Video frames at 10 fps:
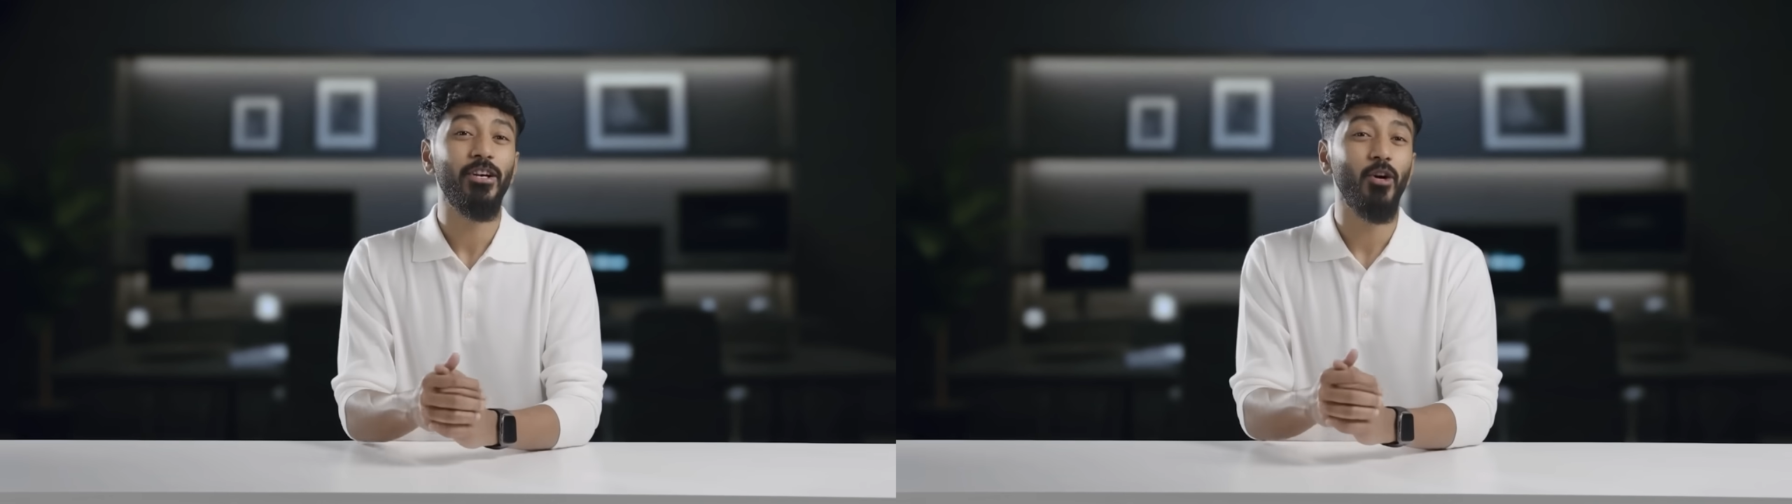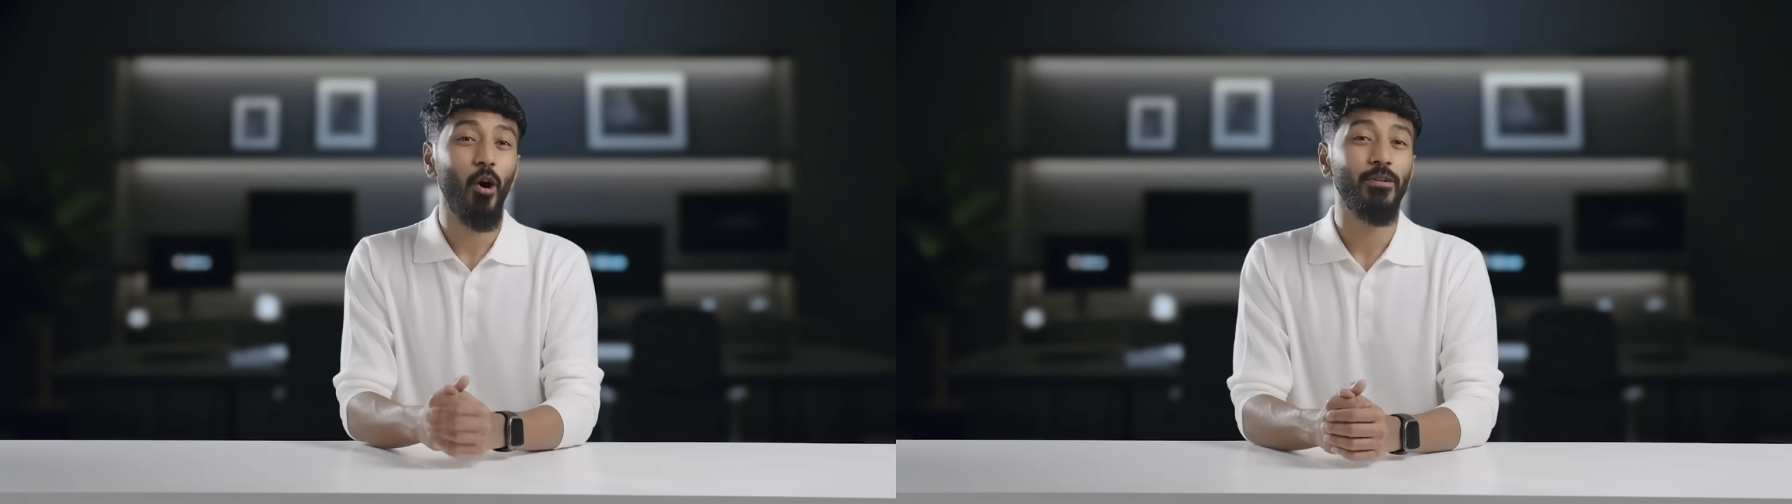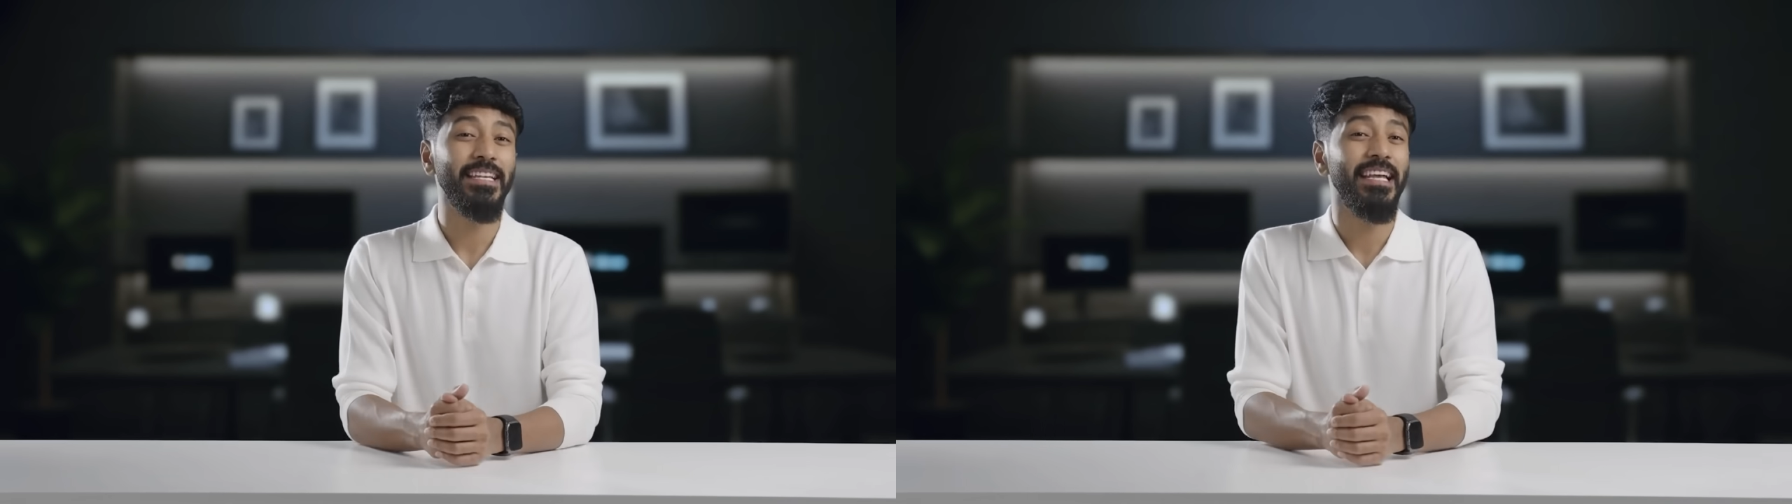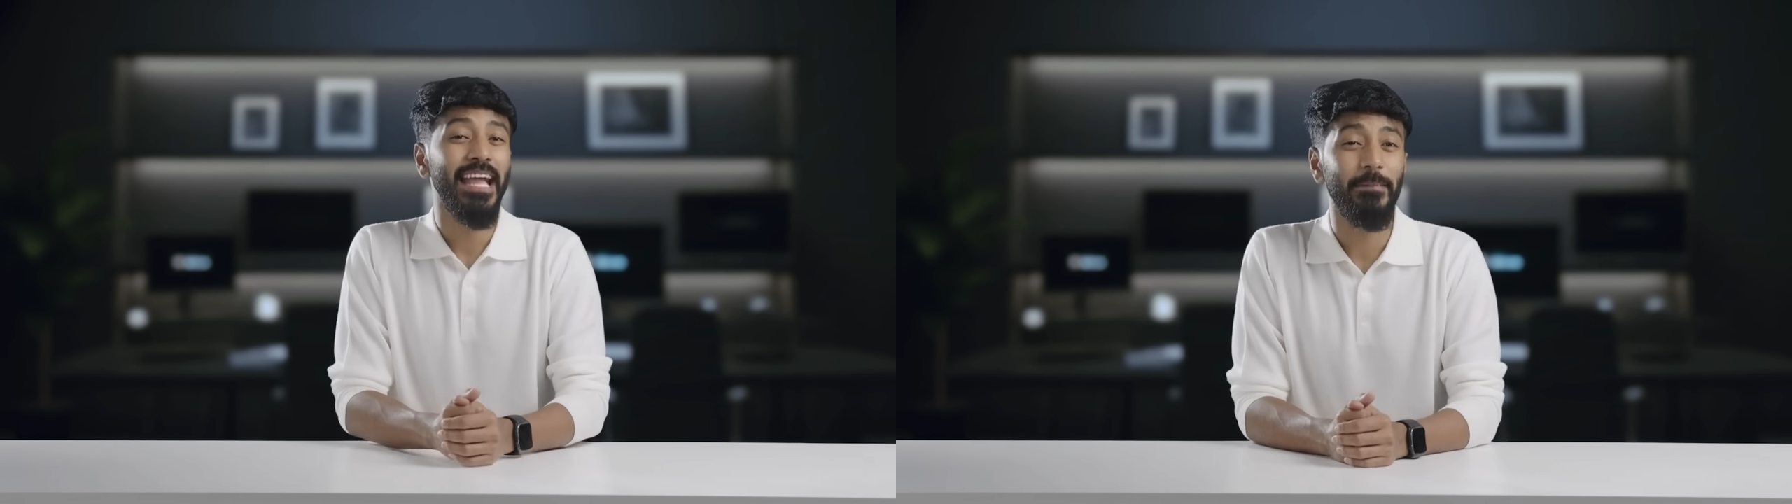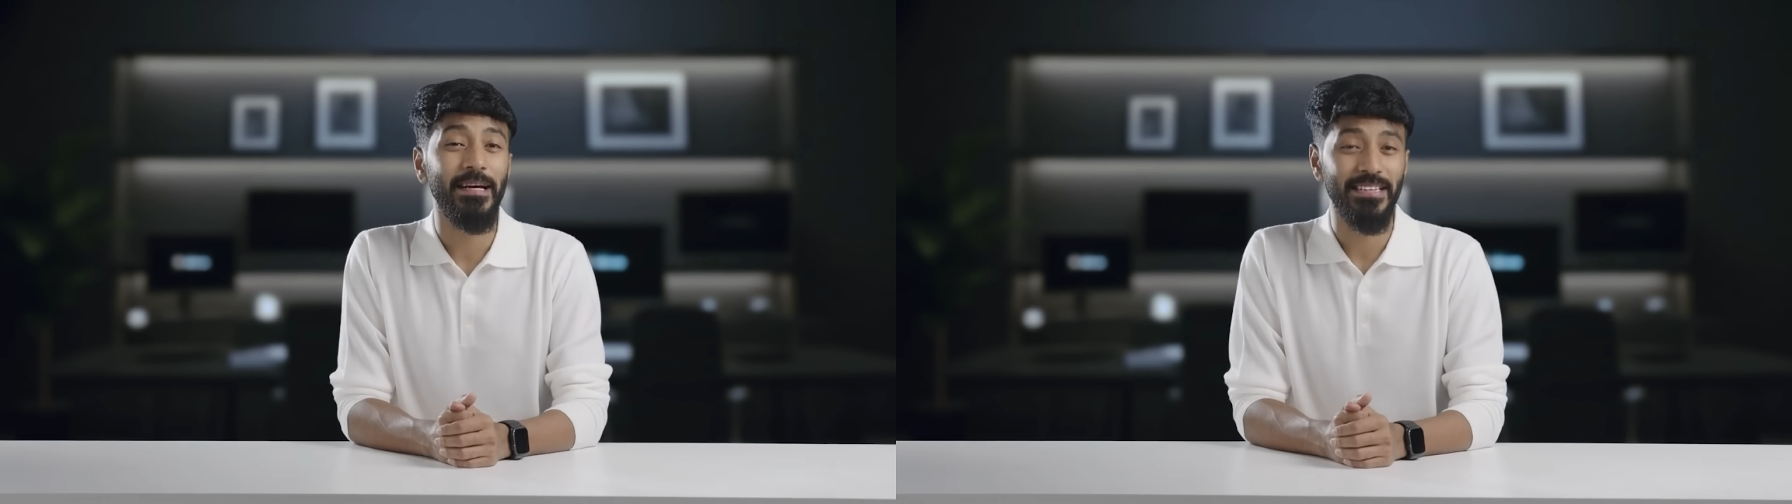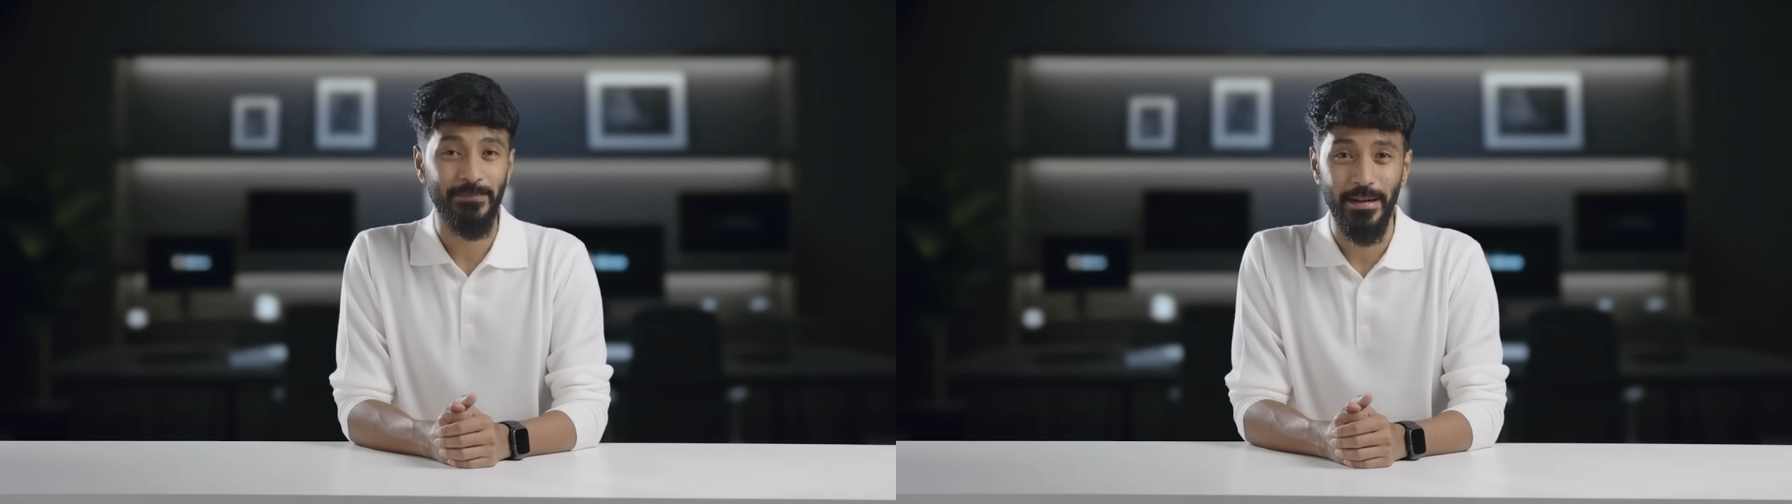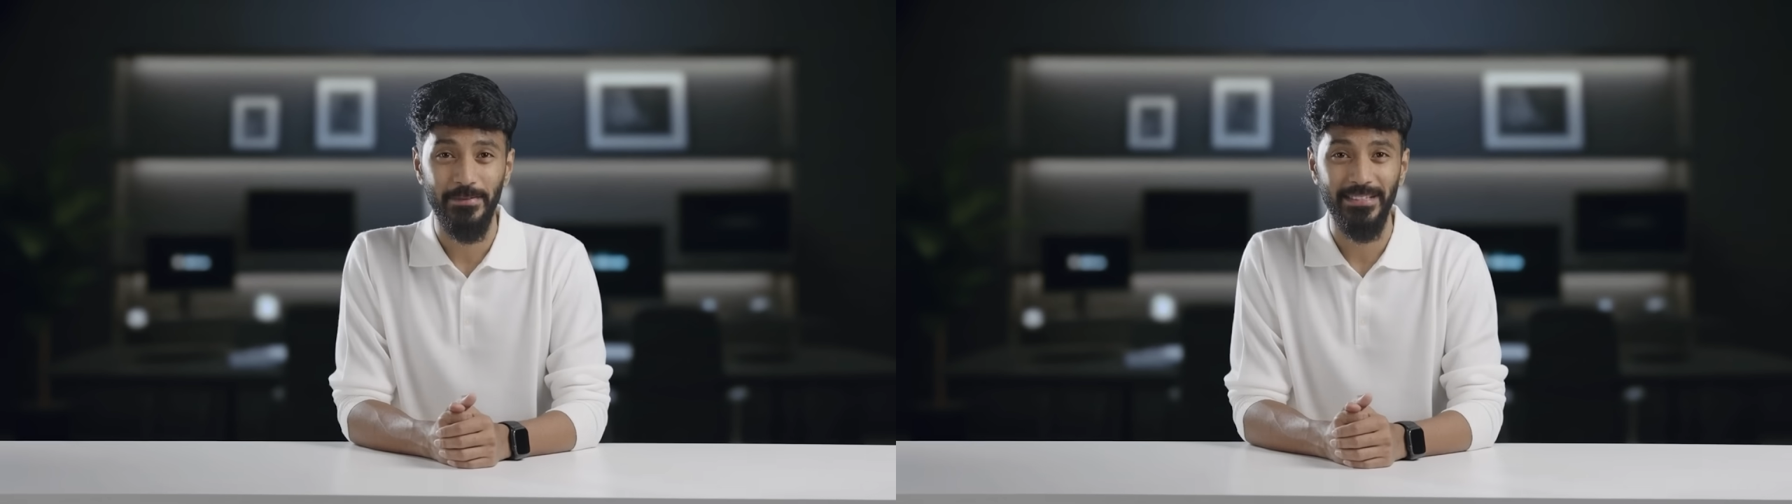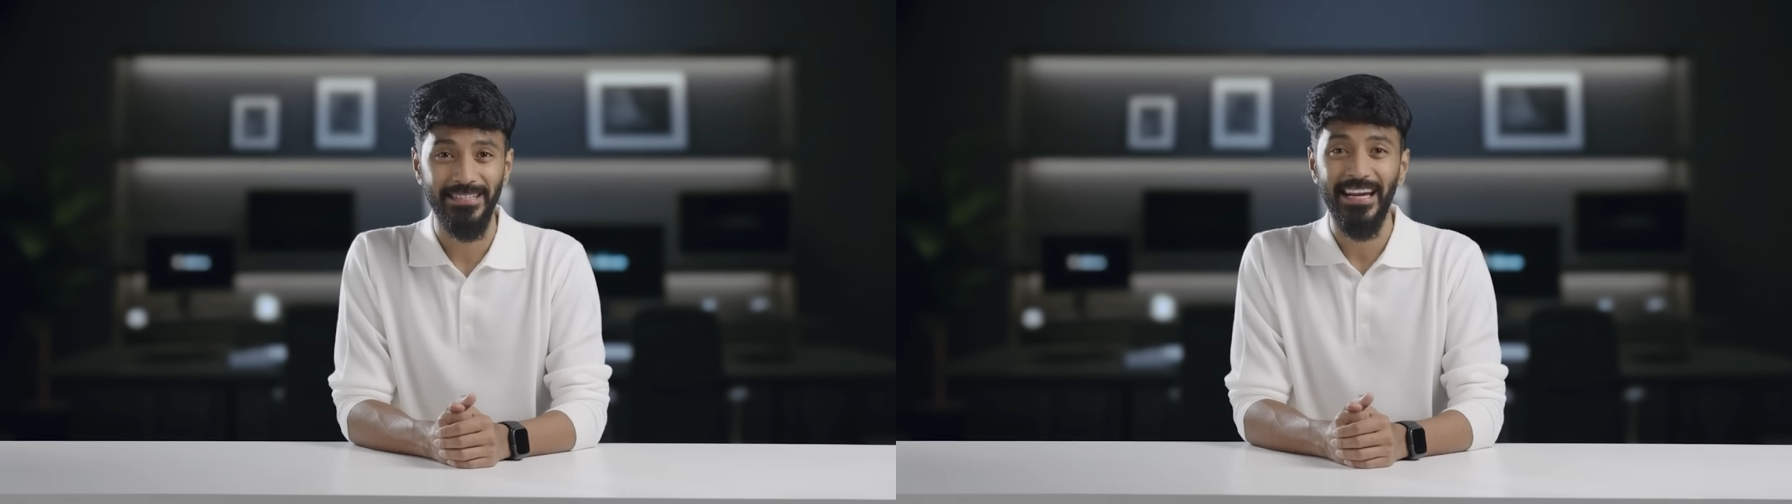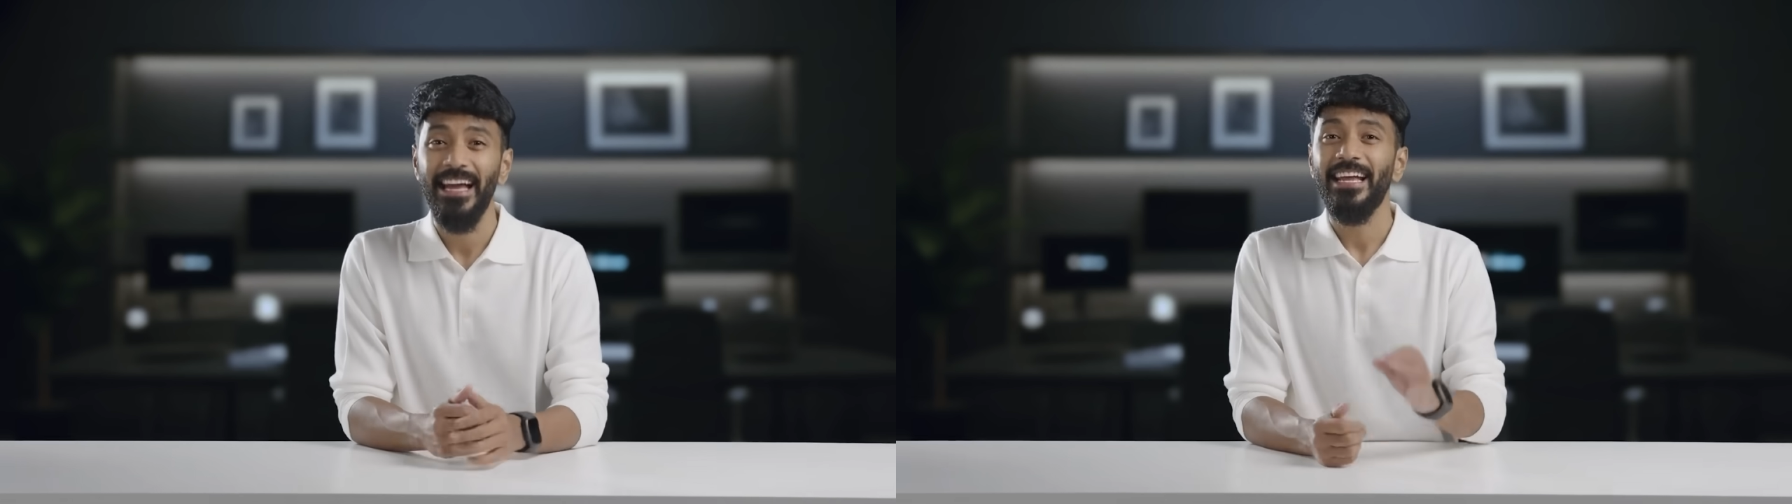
not lab experiments.